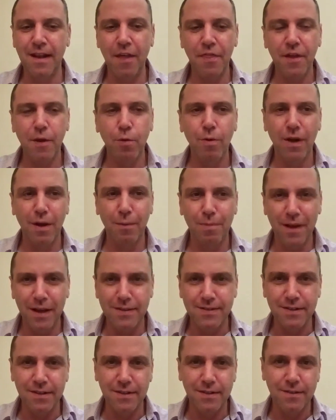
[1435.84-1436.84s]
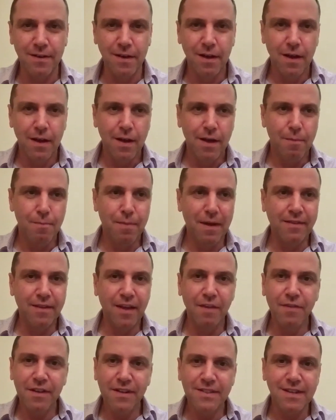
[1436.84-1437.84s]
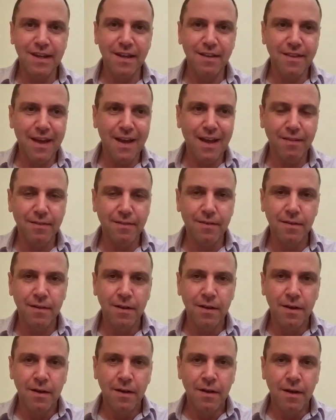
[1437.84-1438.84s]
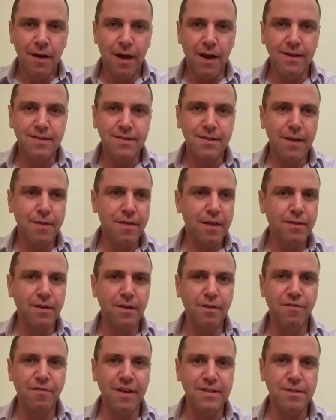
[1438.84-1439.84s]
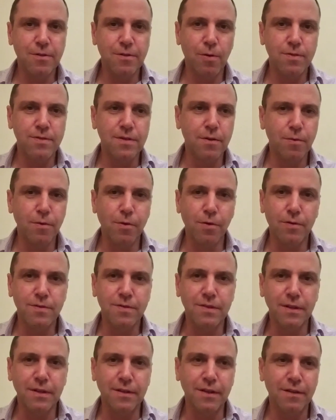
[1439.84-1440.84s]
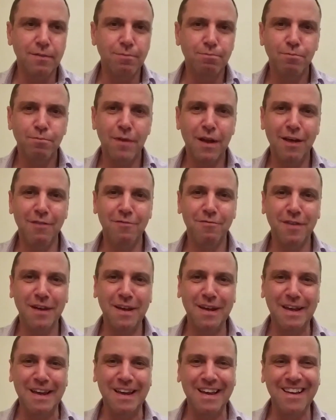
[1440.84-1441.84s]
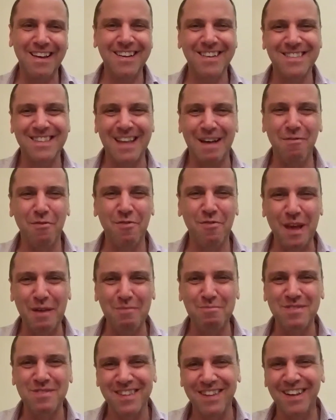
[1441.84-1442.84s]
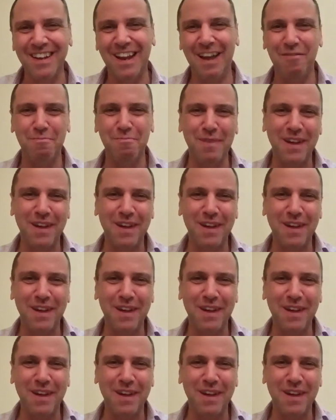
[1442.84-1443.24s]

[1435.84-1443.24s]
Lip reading: nothing will replace it. But having said that, I see that investors in New York City love, some of them still